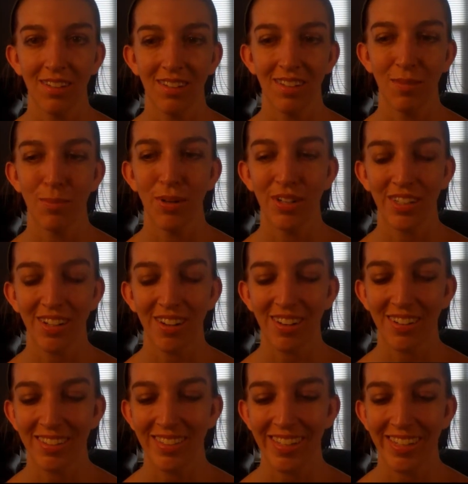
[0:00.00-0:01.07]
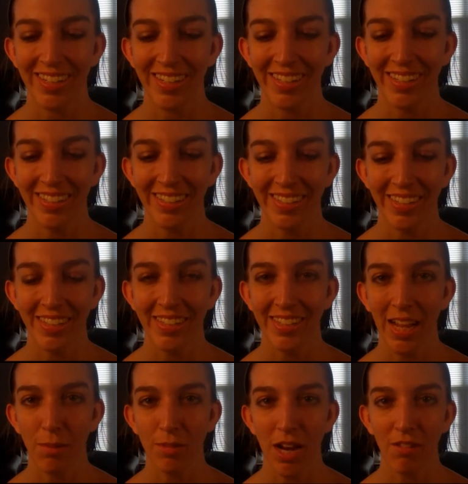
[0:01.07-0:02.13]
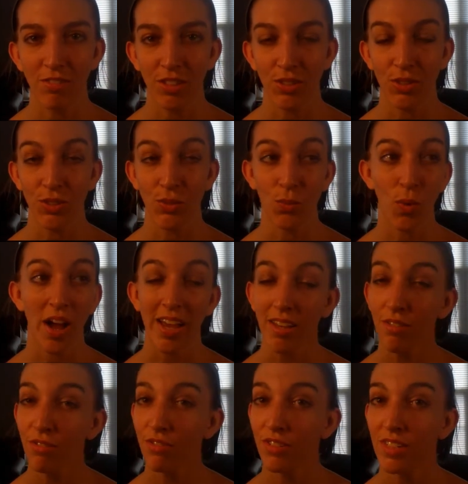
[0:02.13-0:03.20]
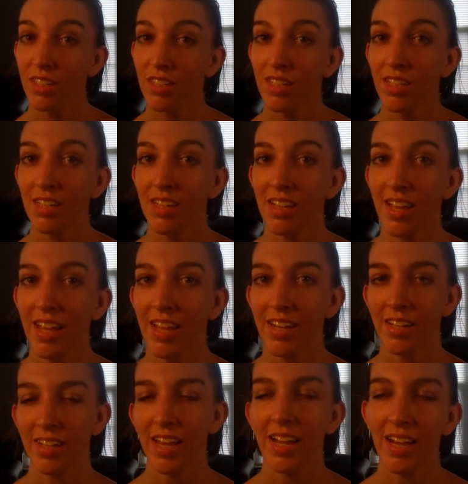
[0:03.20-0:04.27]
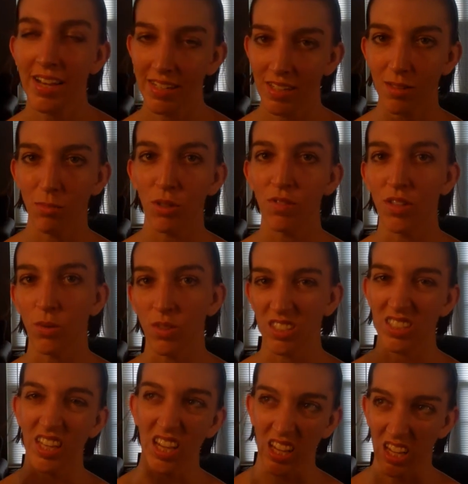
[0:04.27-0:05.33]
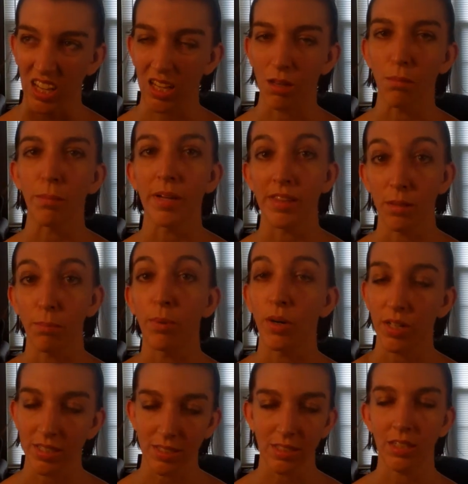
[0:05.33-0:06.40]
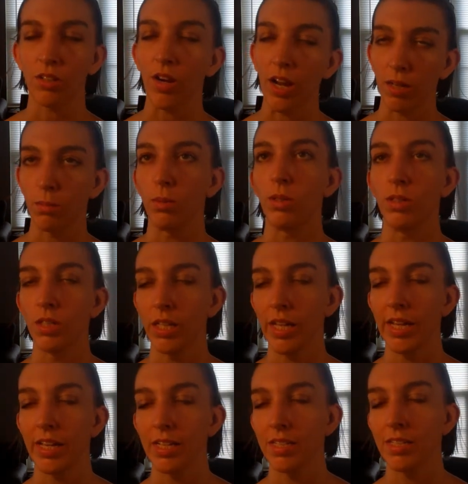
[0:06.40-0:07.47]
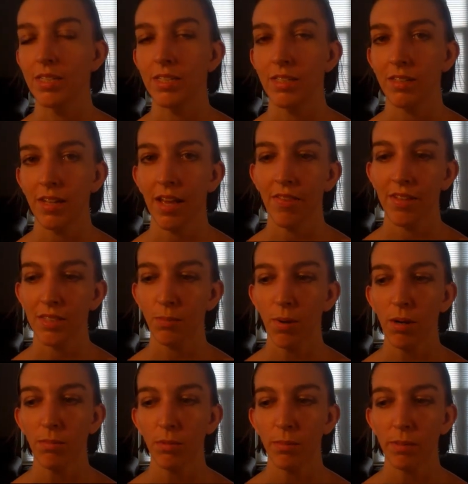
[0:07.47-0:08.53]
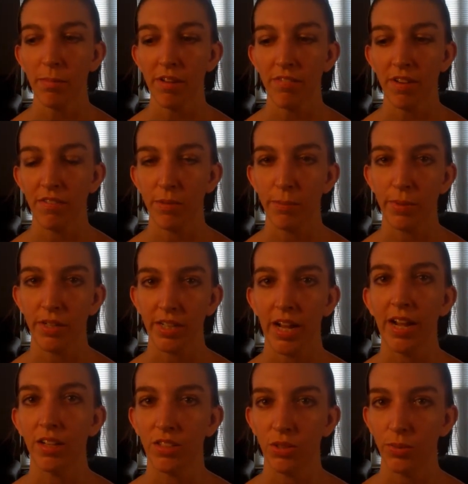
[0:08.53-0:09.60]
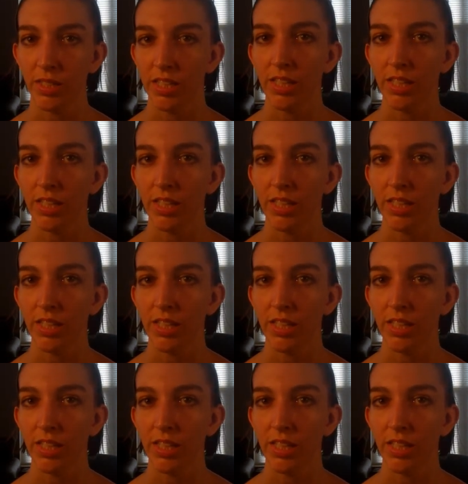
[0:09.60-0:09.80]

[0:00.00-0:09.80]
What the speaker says: book called The Time Traveler's Wife. And yeah, I know the movie was but the book is incredible. And yeah, that's probably my favorite book. I also really